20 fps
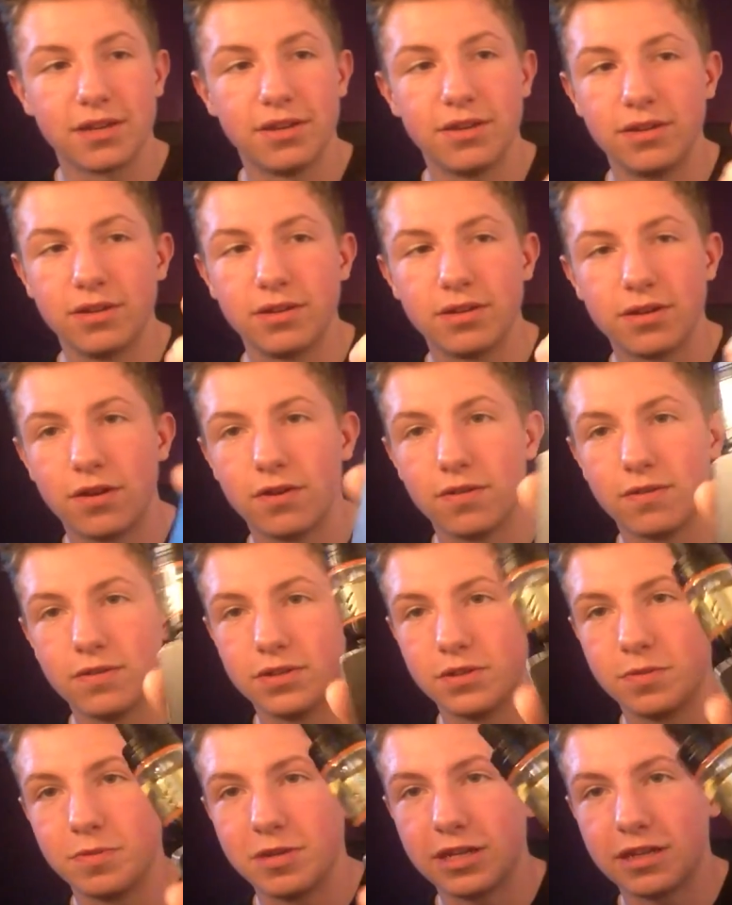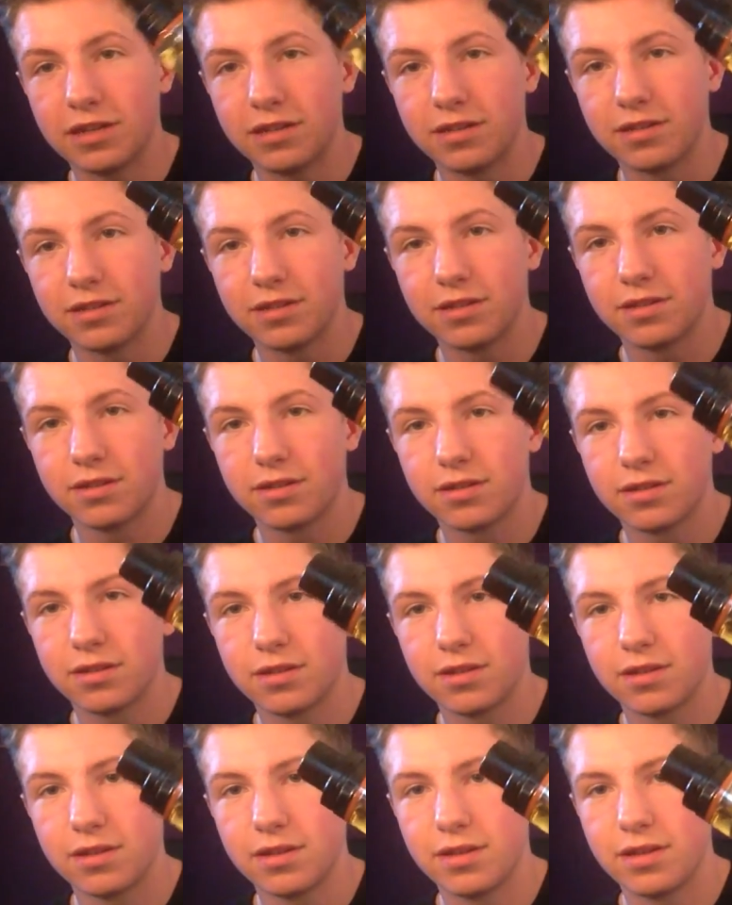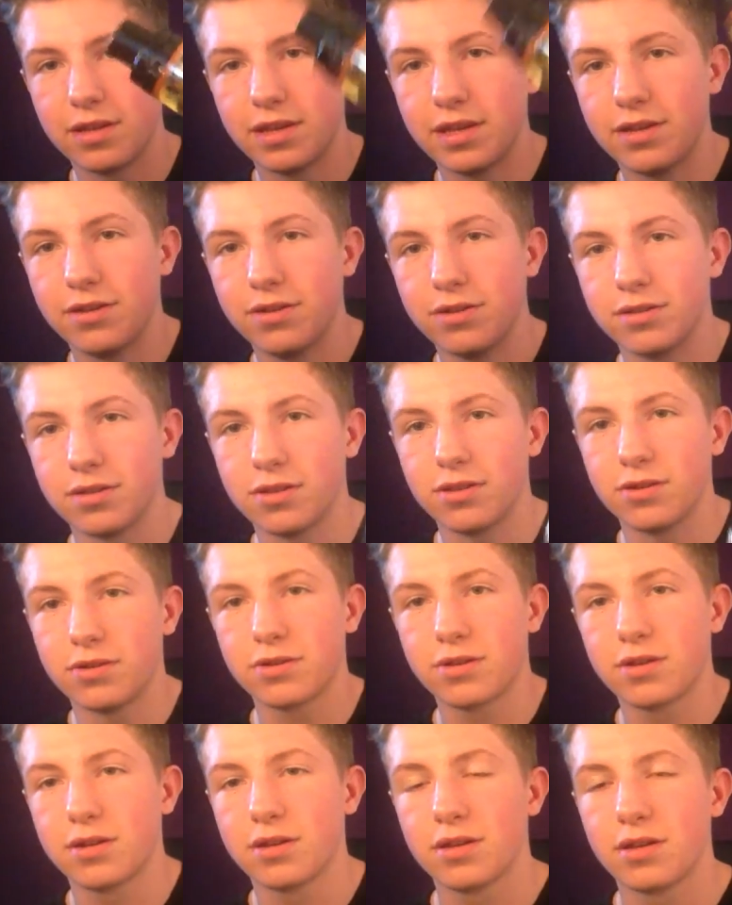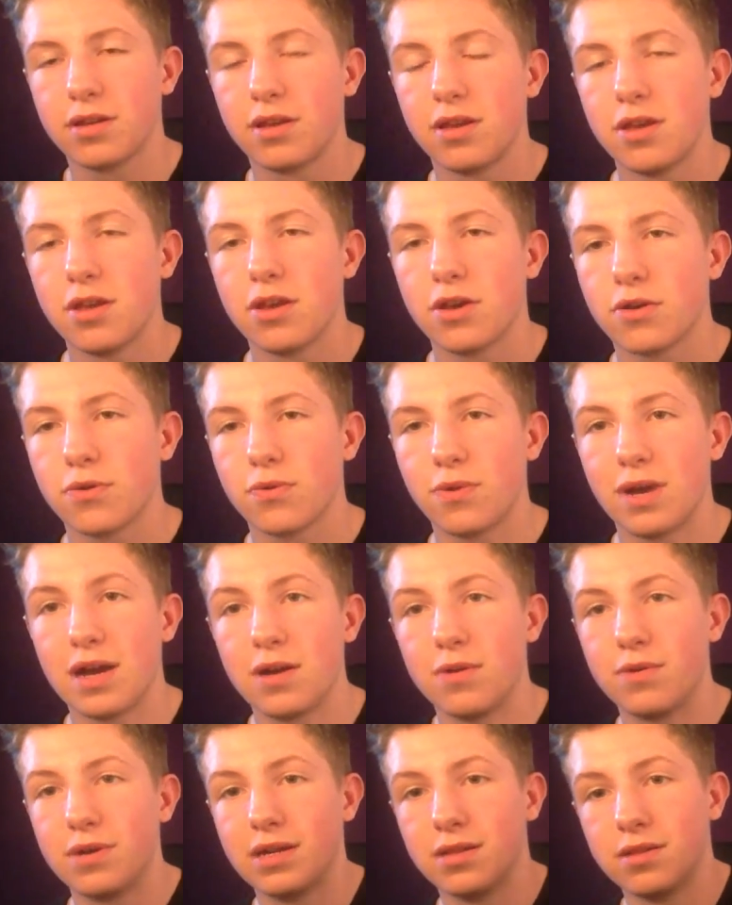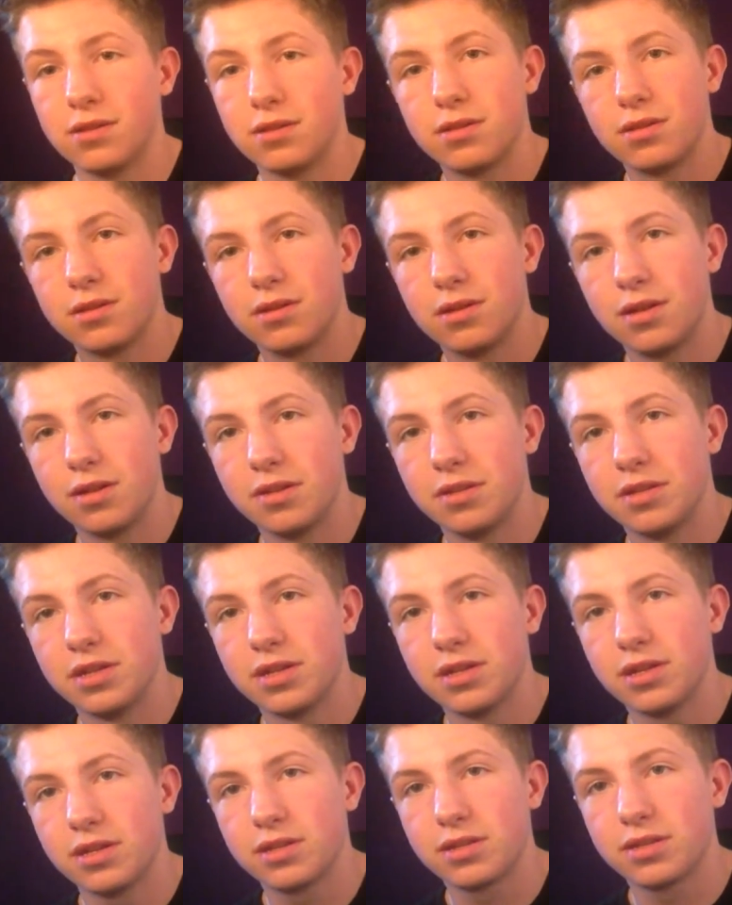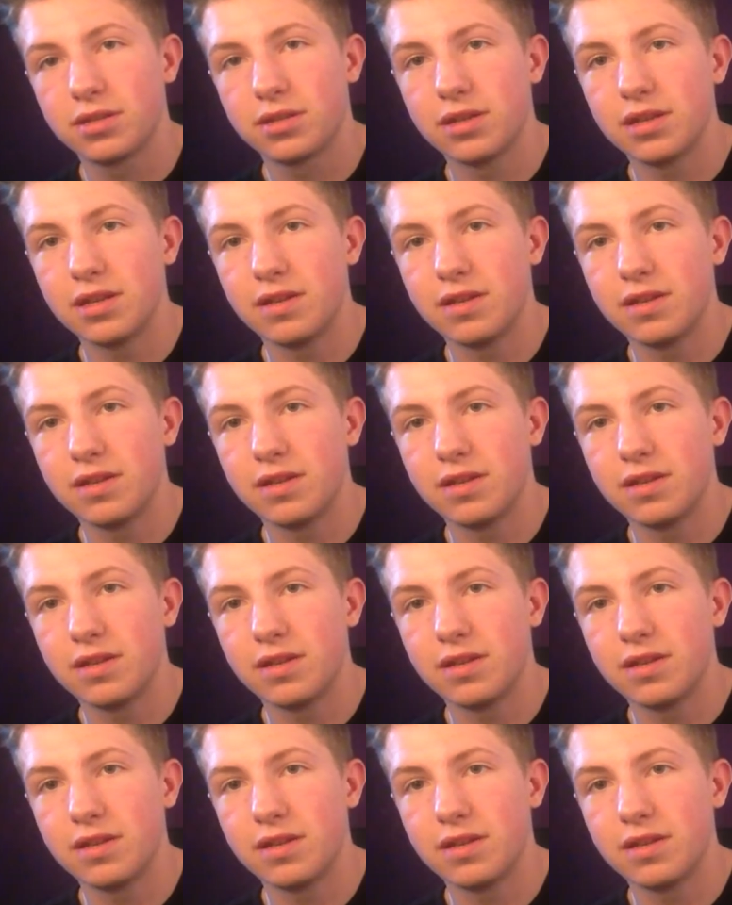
and orange because it does look quite well on this.